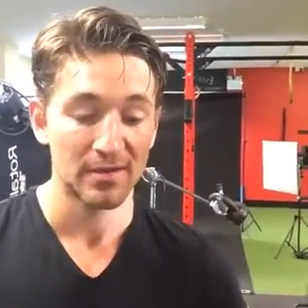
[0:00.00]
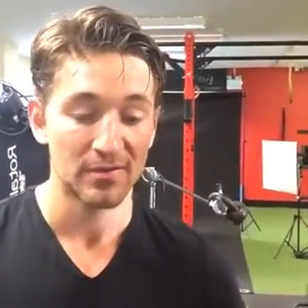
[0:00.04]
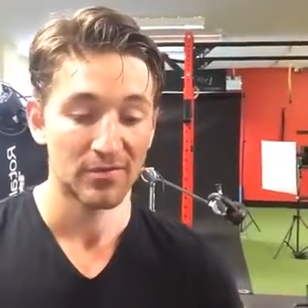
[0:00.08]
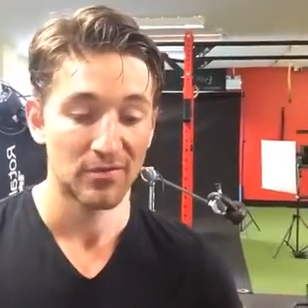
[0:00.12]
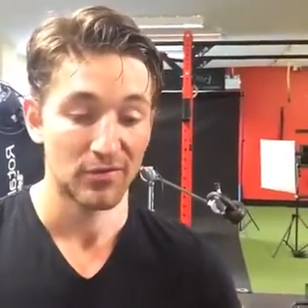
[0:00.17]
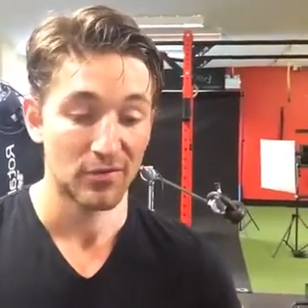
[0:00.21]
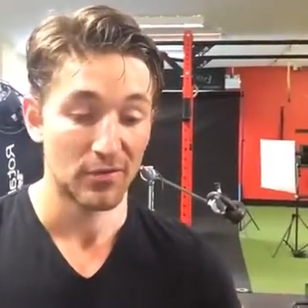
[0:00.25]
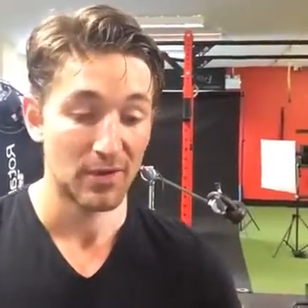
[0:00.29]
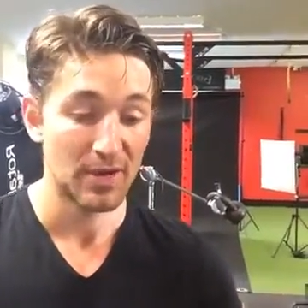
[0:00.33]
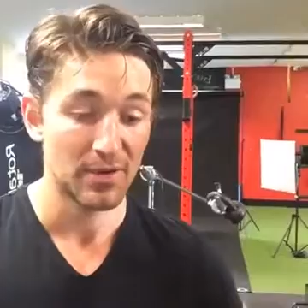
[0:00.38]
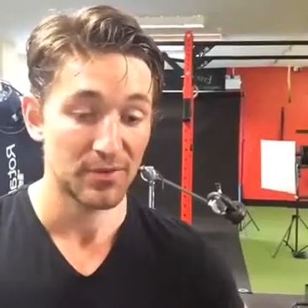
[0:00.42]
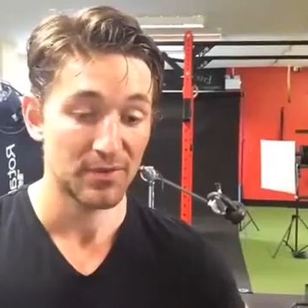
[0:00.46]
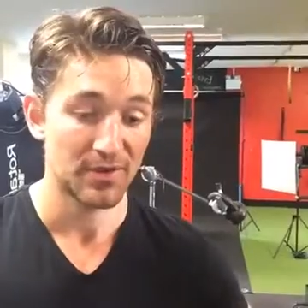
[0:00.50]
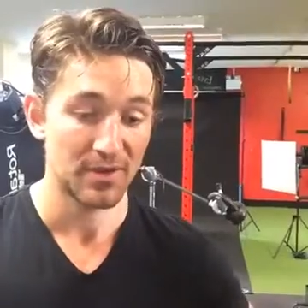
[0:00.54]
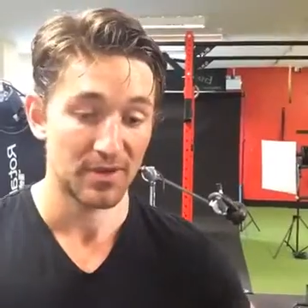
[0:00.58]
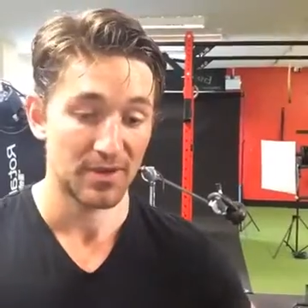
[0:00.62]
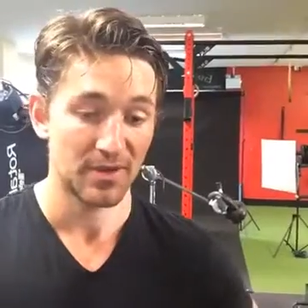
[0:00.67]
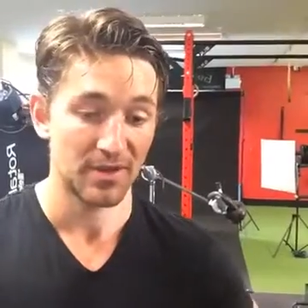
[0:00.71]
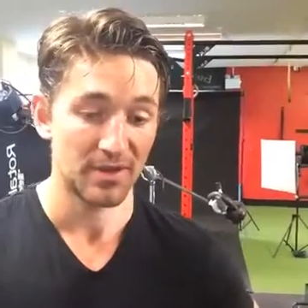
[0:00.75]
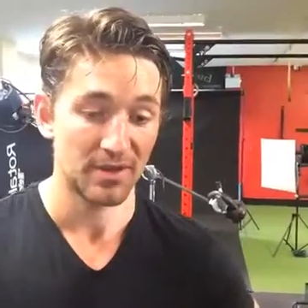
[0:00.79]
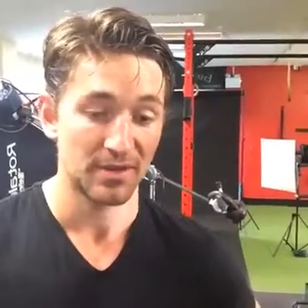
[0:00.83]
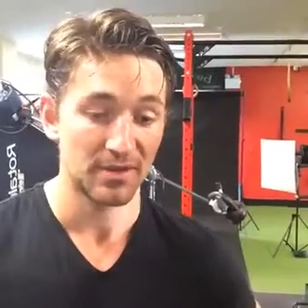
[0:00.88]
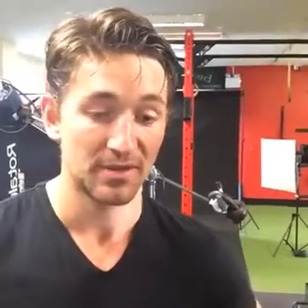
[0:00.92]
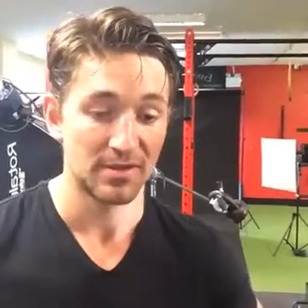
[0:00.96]
Throughout
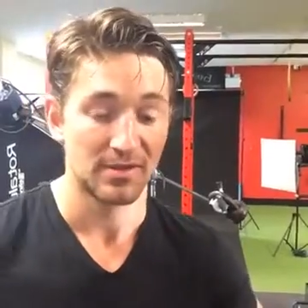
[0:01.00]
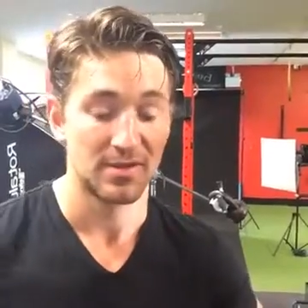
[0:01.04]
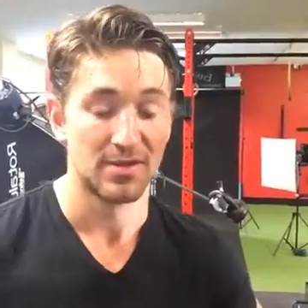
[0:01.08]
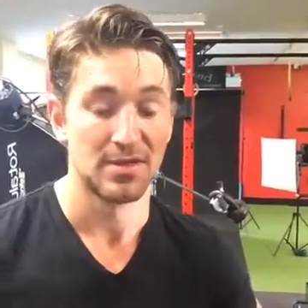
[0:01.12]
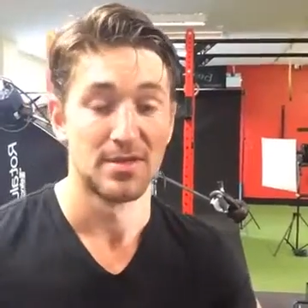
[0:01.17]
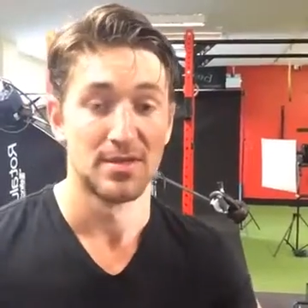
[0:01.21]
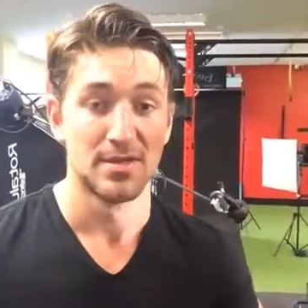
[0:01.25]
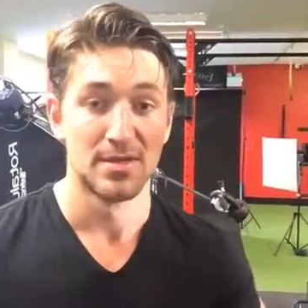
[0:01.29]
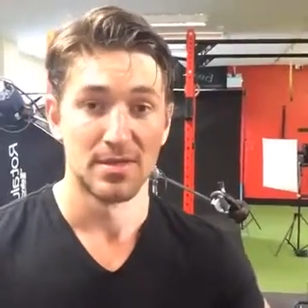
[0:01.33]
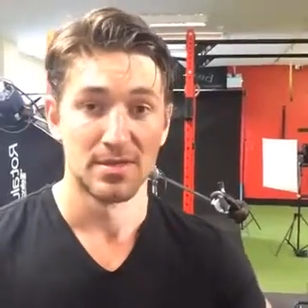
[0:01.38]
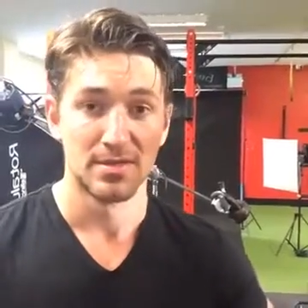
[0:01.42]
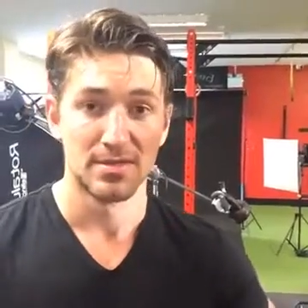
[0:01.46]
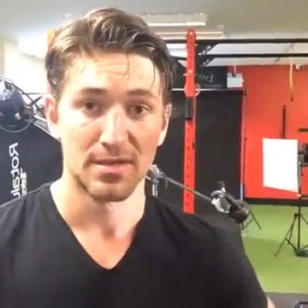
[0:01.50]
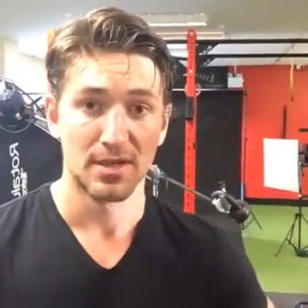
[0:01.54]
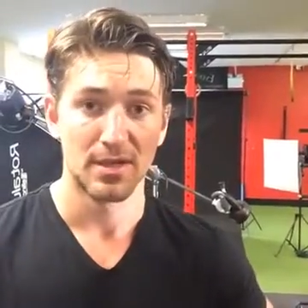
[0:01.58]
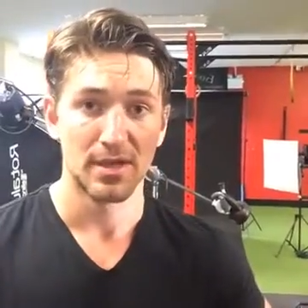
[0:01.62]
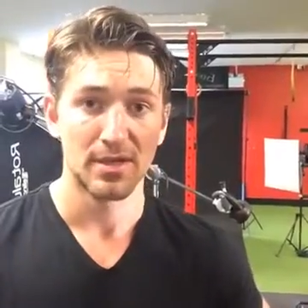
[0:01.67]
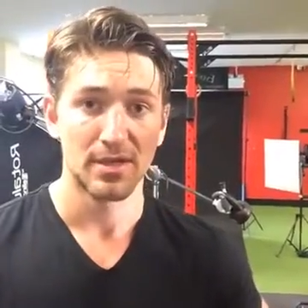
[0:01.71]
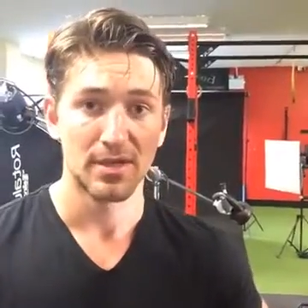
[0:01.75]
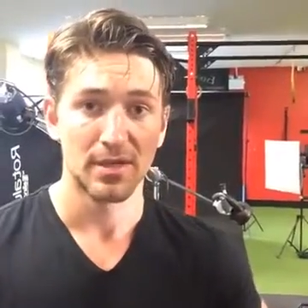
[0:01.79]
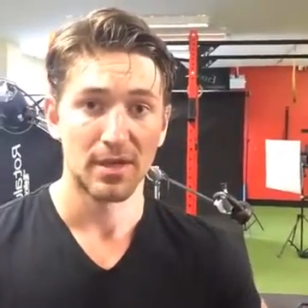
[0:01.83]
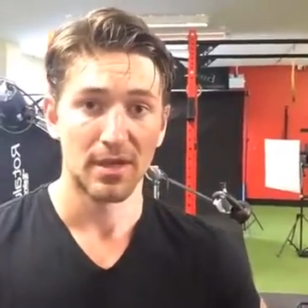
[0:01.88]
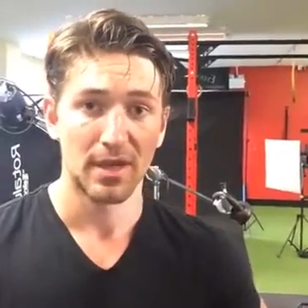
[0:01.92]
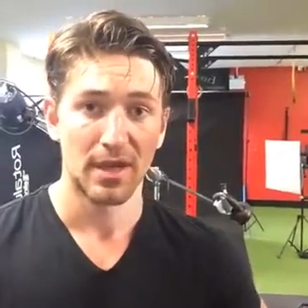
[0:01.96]
the
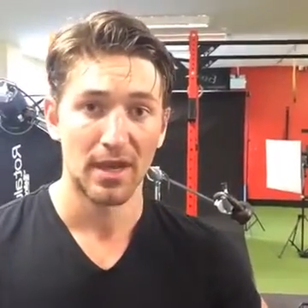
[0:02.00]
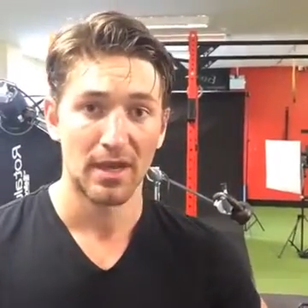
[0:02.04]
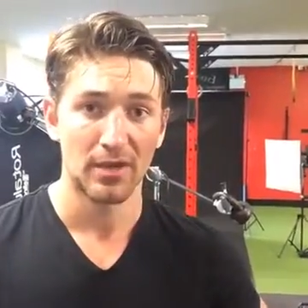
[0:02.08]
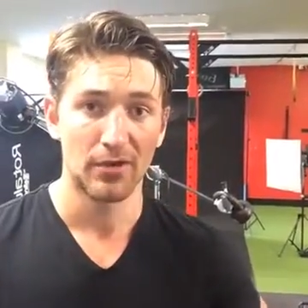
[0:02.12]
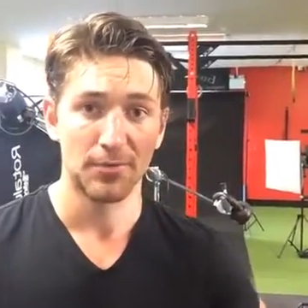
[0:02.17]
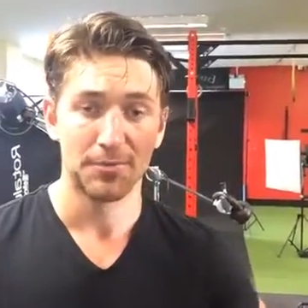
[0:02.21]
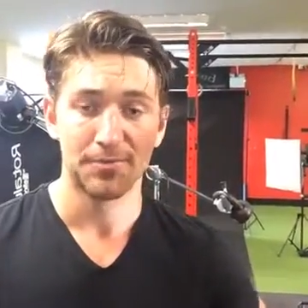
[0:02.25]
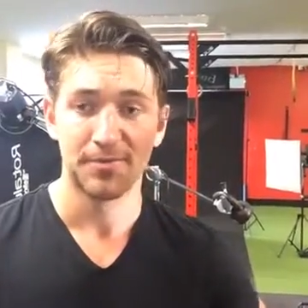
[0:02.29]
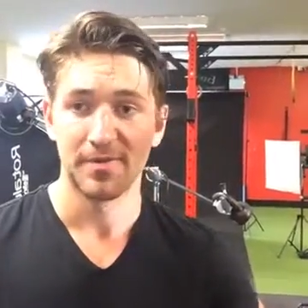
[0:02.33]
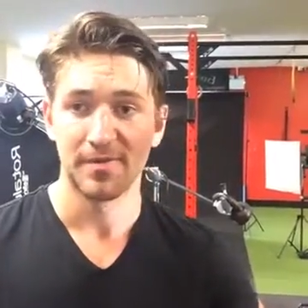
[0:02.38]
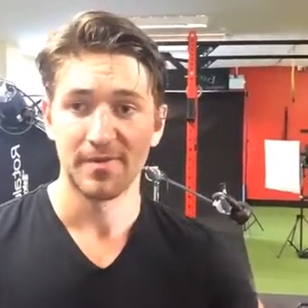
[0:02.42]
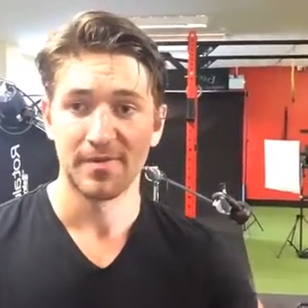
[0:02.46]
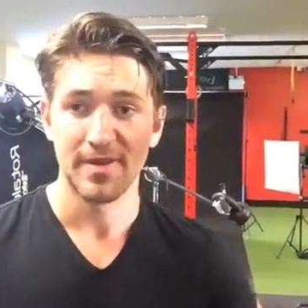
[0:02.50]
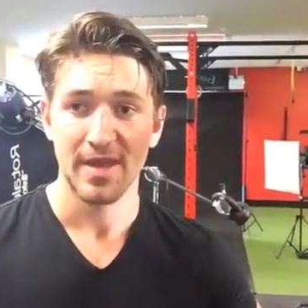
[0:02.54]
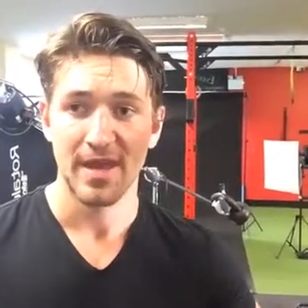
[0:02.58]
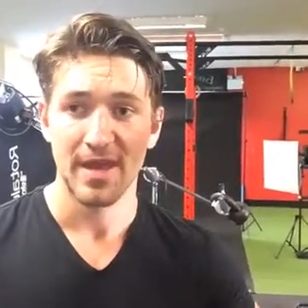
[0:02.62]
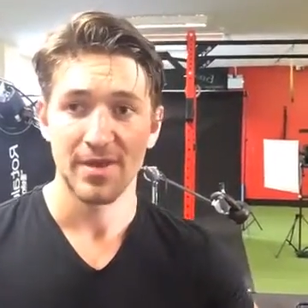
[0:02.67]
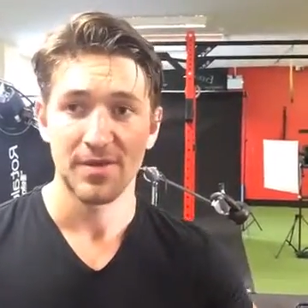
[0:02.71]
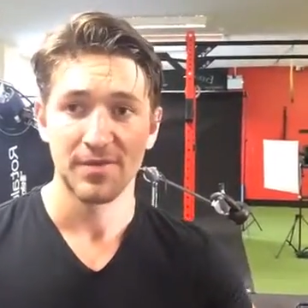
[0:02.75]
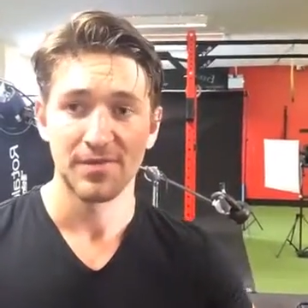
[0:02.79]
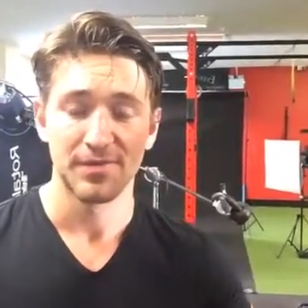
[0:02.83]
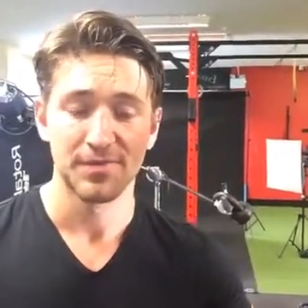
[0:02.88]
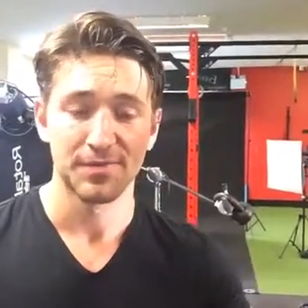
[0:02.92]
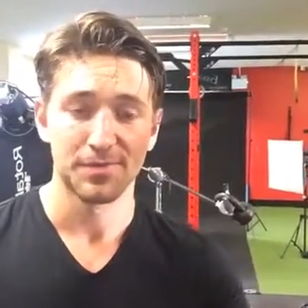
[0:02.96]
cycle I had ups and
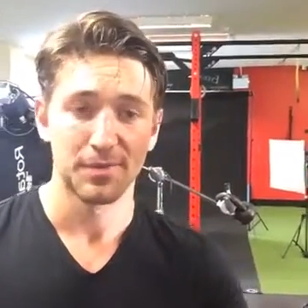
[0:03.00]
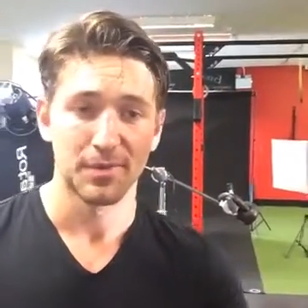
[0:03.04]
downs,